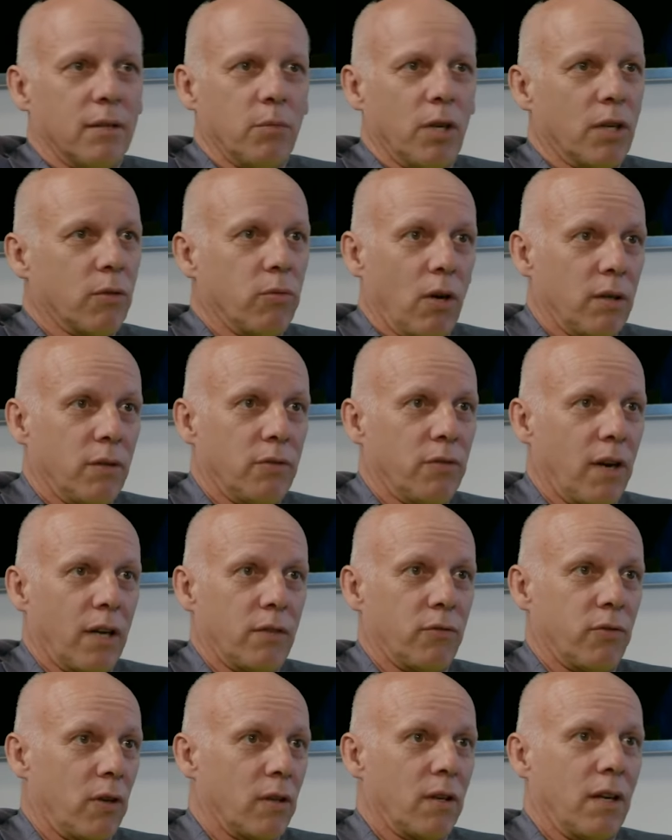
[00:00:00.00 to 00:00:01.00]
We
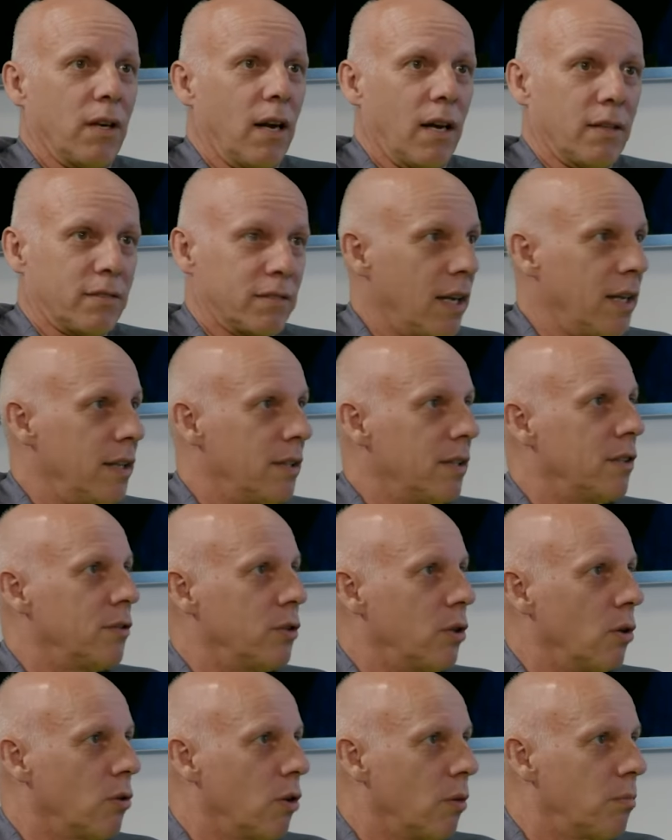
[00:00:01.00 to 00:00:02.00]
qualified for the last eight in
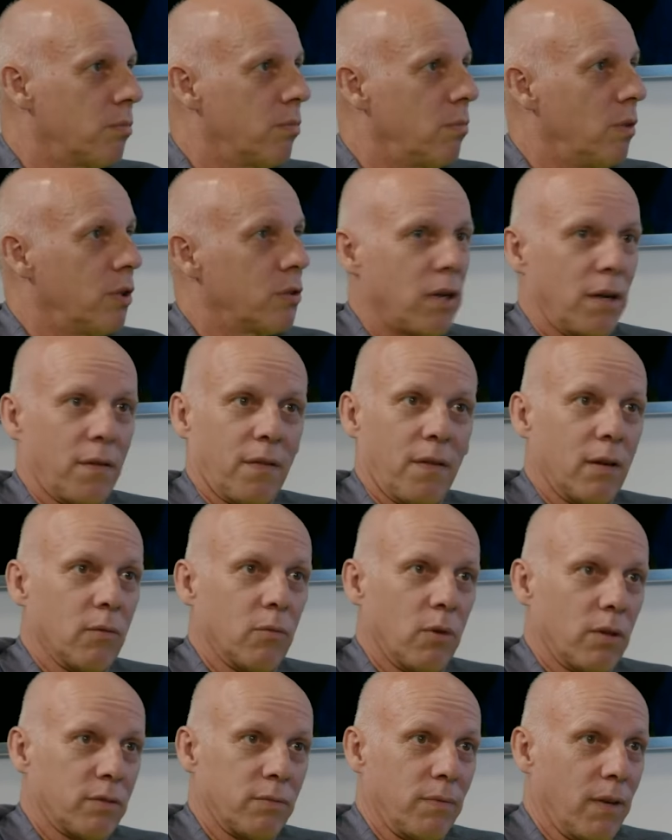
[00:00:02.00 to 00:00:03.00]
Europe, which I think
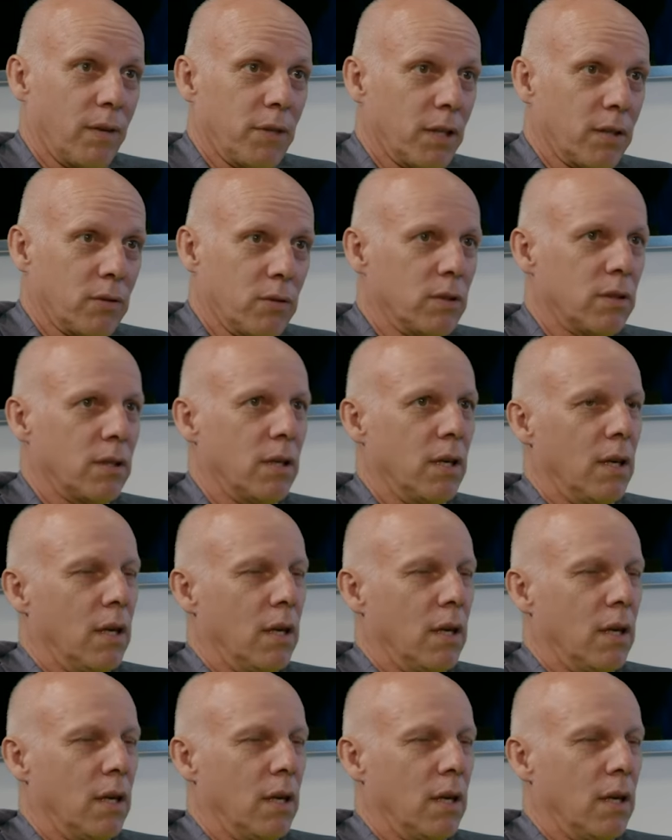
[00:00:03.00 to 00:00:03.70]
was very good.